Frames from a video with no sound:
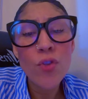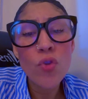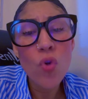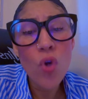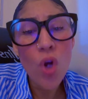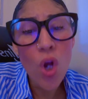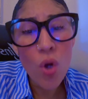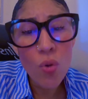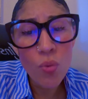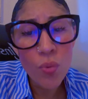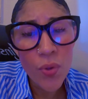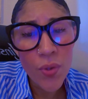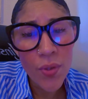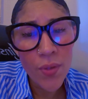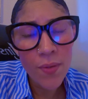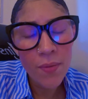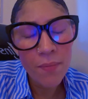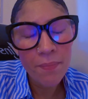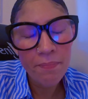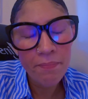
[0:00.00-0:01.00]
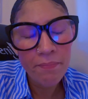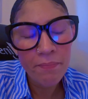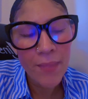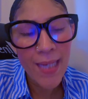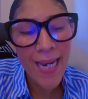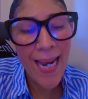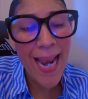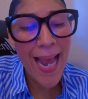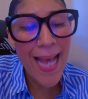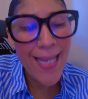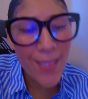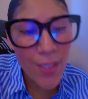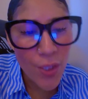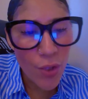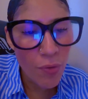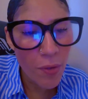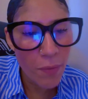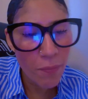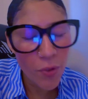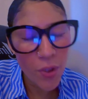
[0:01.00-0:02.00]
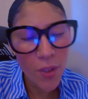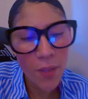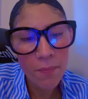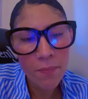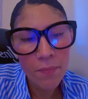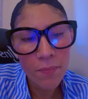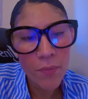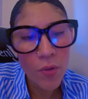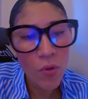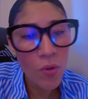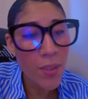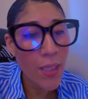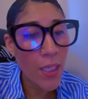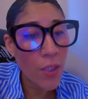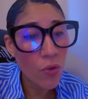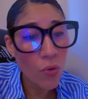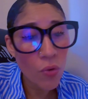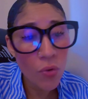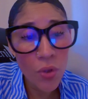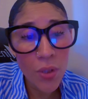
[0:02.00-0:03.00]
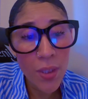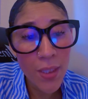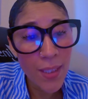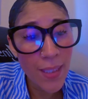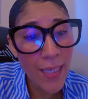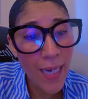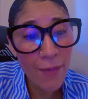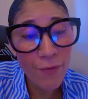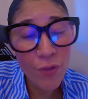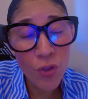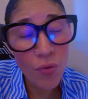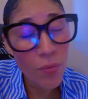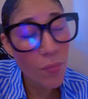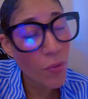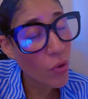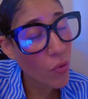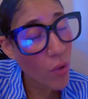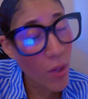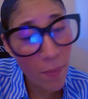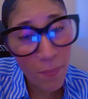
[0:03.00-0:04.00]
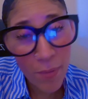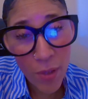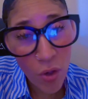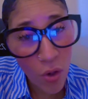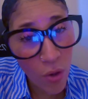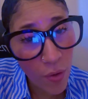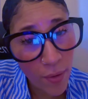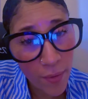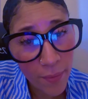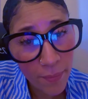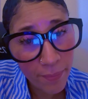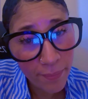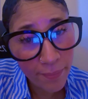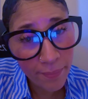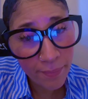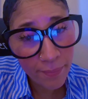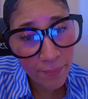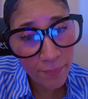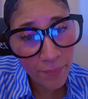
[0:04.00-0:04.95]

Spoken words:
And to close, last scripture, because I told you this live stream is going to be long.